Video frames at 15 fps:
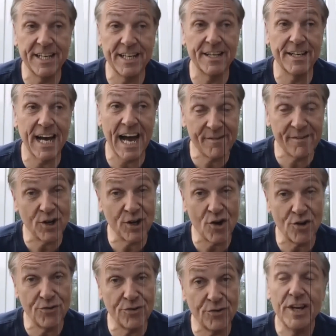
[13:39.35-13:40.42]
have learned
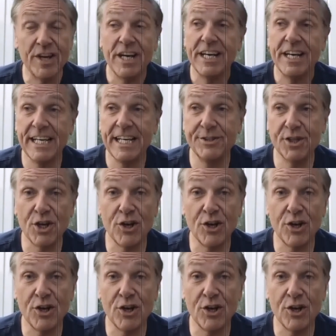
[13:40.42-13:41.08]
is I learned to